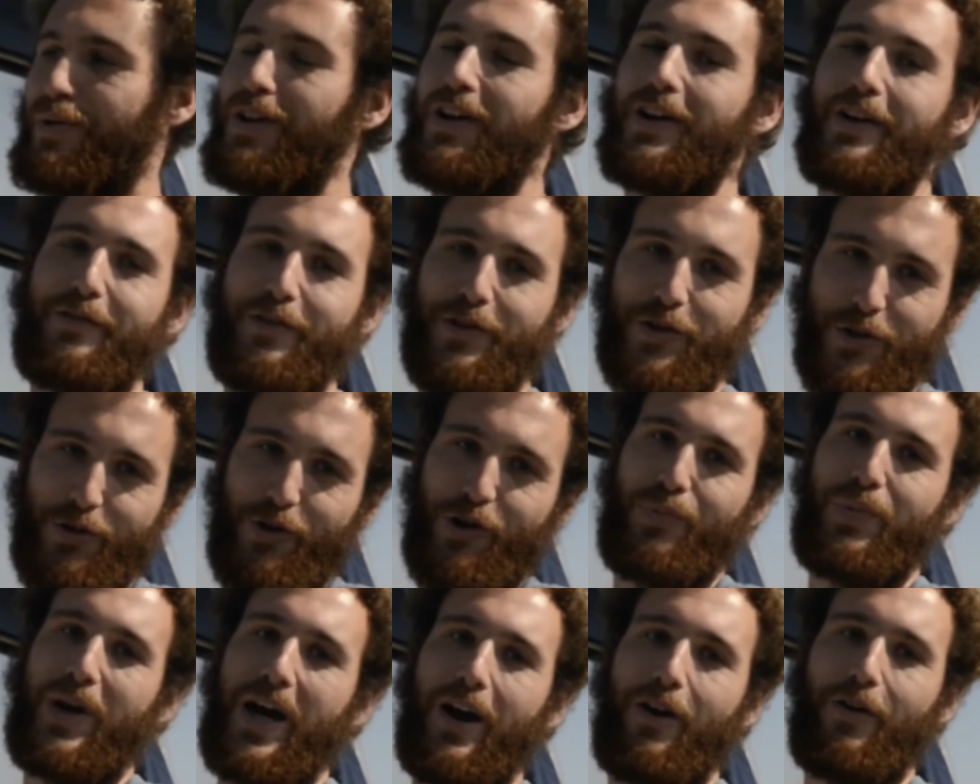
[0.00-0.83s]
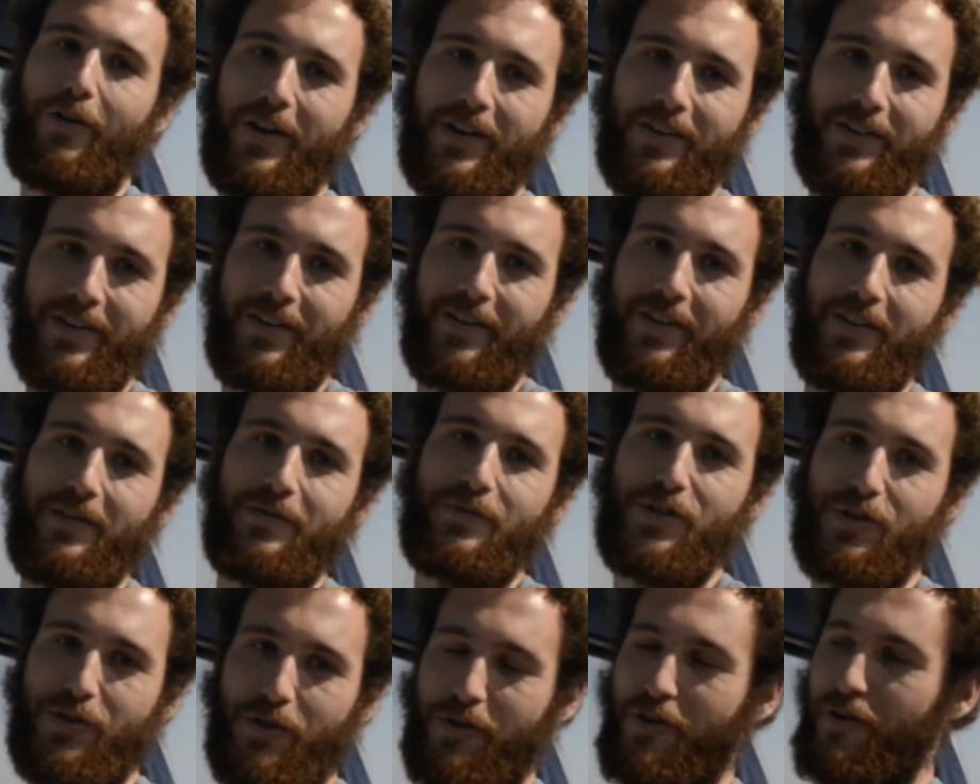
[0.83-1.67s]
plug the shore power into the
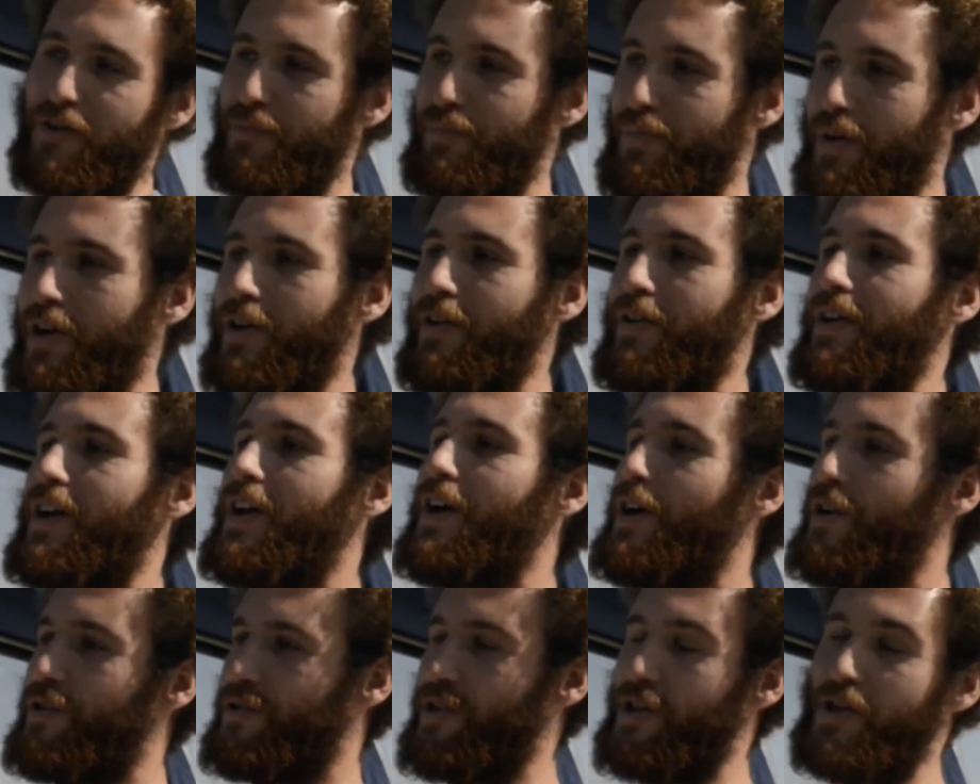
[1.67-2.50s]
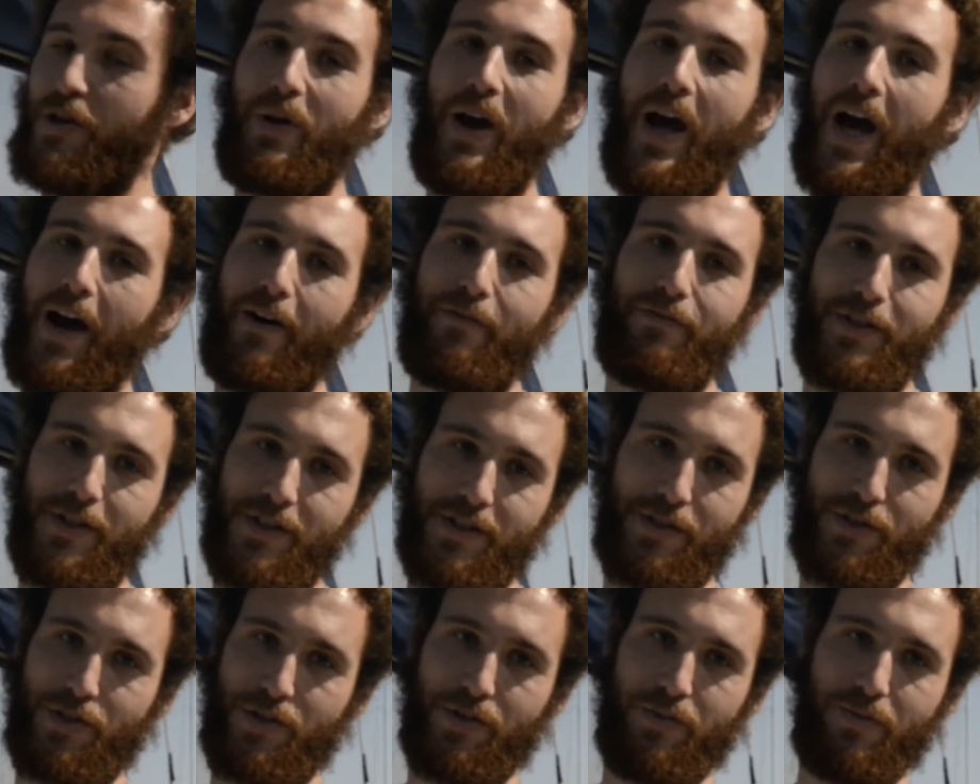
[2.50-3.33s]
stern of the boat, so you have
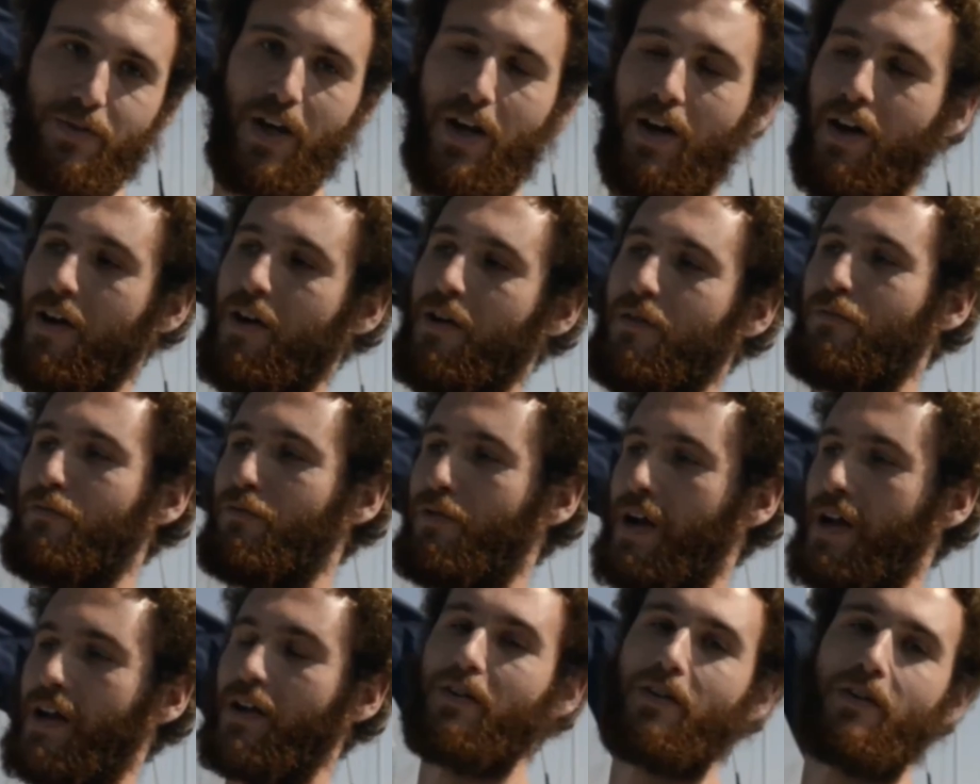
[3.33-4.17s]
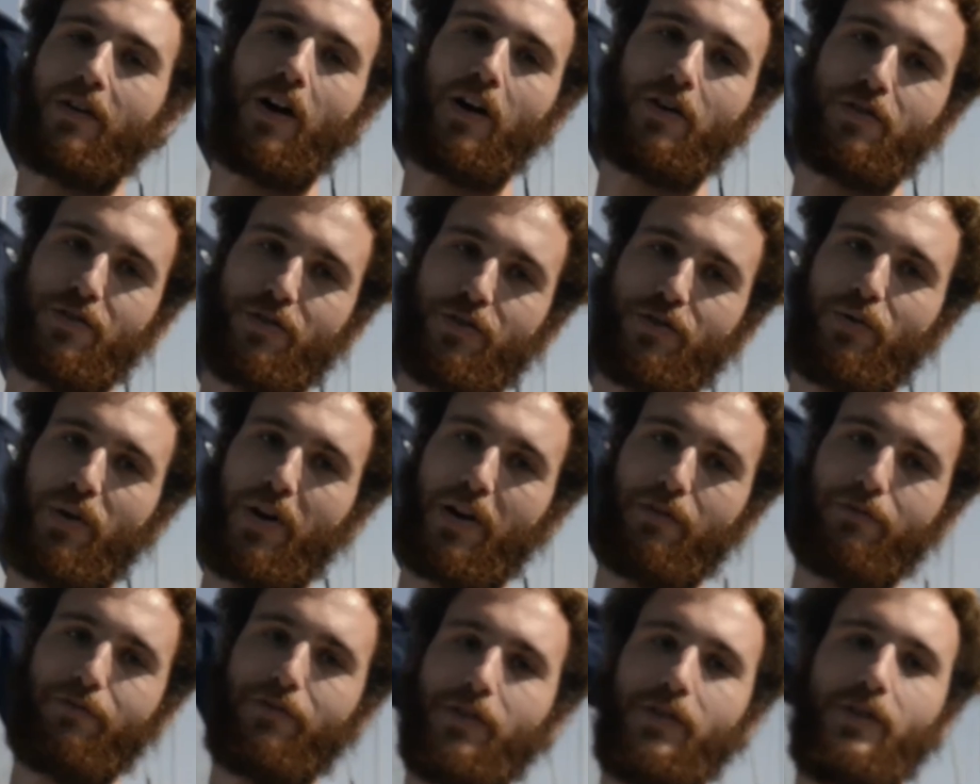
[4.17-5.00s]
just regular
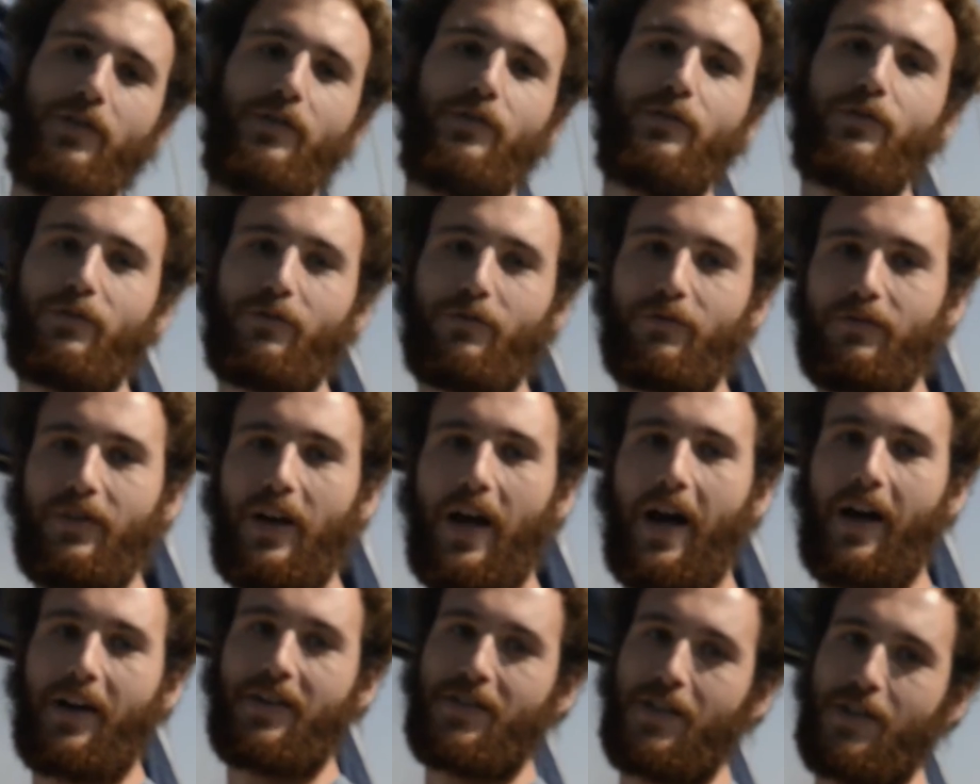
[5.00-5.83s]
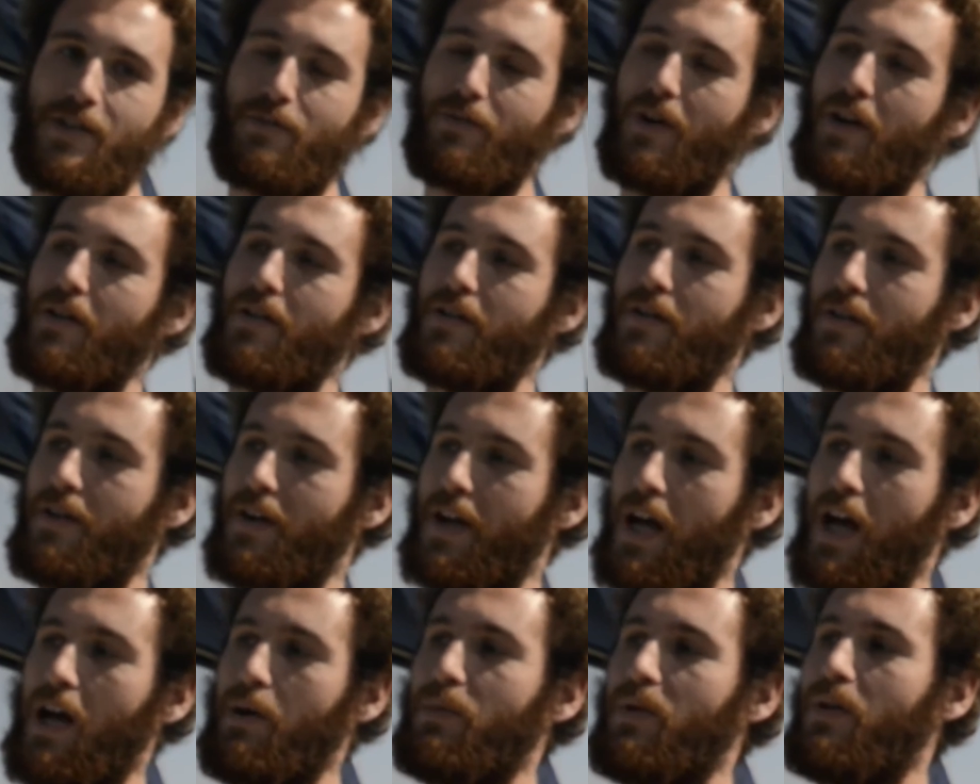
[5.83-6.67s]
120 volt access right in your
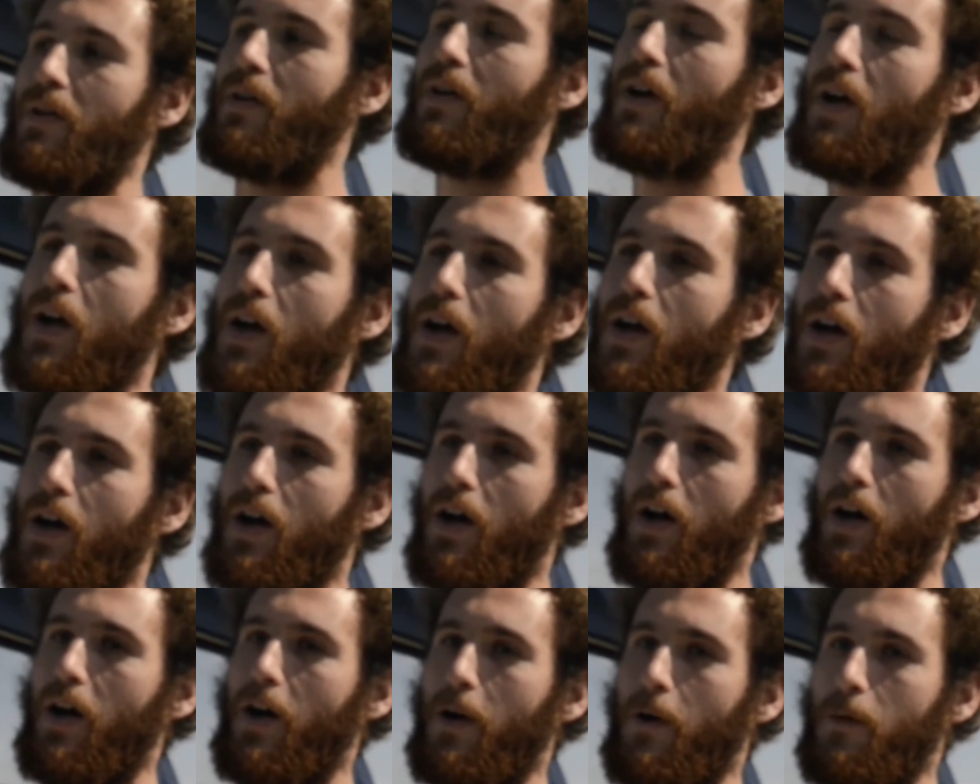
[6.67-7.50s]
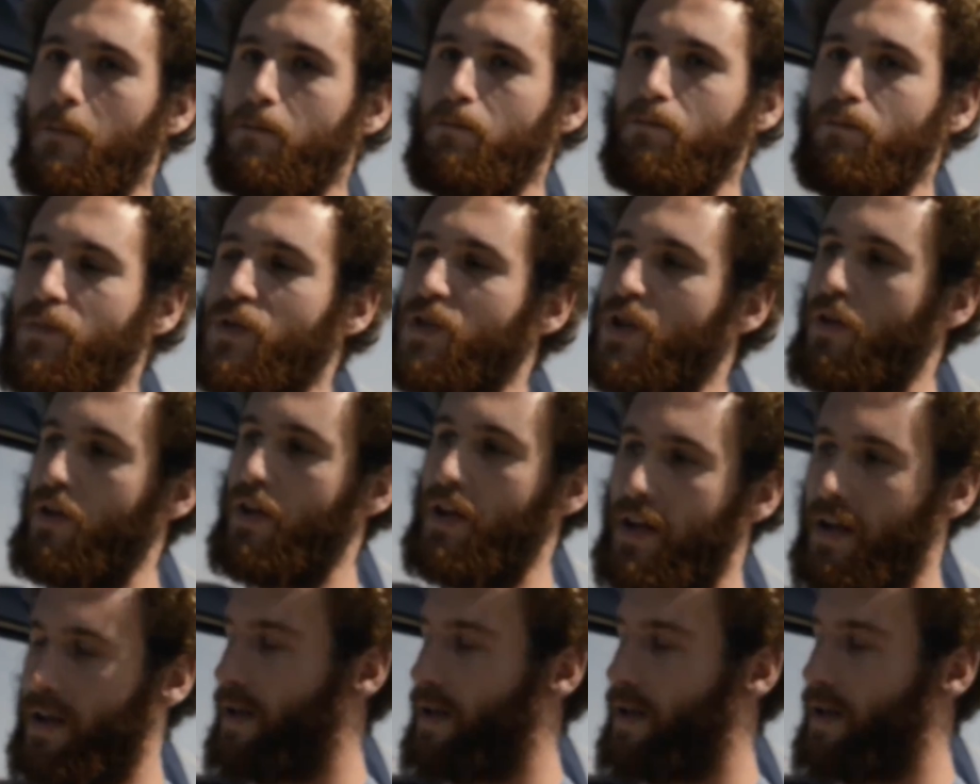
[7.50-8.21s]
cabin. So